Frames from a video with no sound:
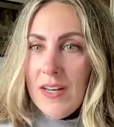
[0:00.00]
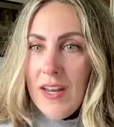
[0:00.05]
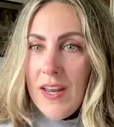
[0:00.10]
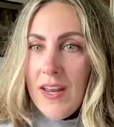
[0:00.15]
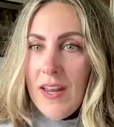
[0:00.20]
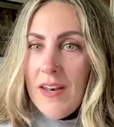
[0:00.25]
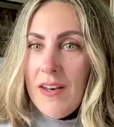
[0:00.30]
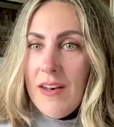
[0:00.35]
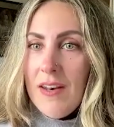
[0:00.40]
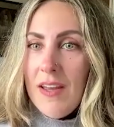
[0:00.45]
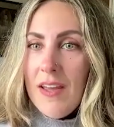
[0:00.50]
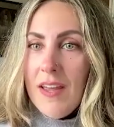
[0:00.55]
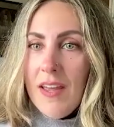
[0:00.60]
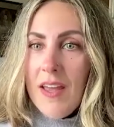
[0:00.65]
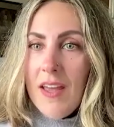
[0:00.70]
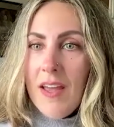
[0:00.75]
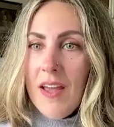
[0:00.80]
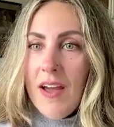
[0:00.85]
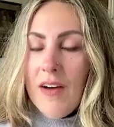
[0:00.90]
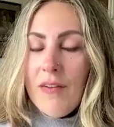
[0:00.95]
And
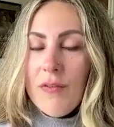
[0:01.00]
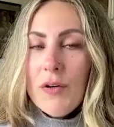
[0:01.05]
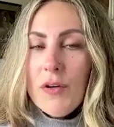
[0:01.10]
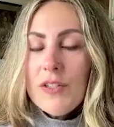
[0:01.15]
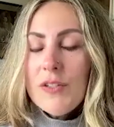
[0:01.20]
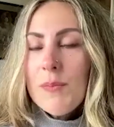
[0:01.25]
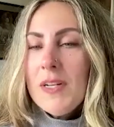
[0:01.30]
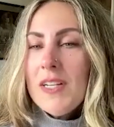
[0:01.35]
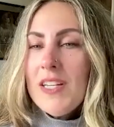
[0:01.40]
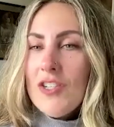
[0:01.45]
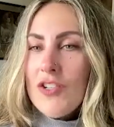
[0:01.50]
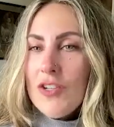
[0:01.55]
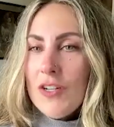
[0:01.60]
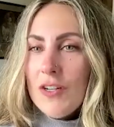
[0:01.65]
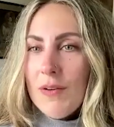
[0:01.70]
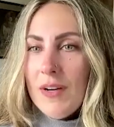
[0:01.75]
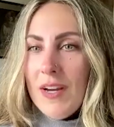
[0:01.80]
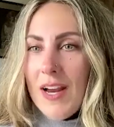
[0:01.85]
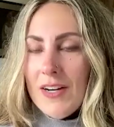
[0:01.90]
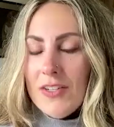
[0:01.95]
of course, my
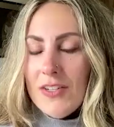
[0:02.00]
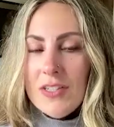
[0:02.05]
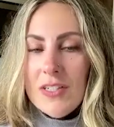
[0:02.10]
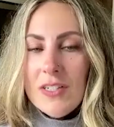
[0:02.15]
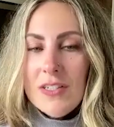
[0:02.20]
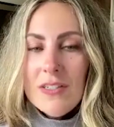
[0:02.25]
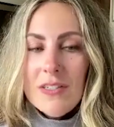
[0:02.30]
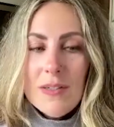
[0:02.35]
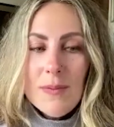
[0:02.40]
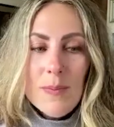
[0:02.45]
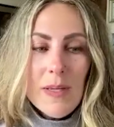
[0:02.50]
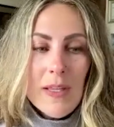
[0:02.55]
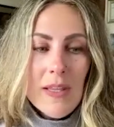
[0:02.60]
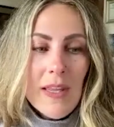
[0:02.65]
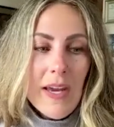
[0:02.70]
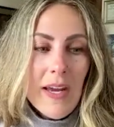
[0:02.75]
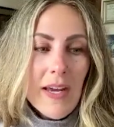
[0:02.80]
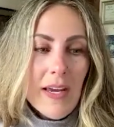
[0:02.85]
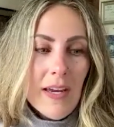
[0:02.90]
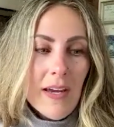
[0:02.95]
knee-jerk reaction is to be
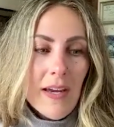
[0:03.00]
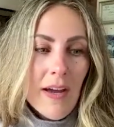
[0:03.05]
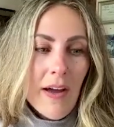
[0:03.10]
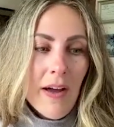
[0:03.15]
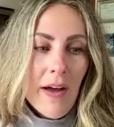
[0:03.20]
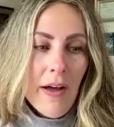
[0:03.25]
like,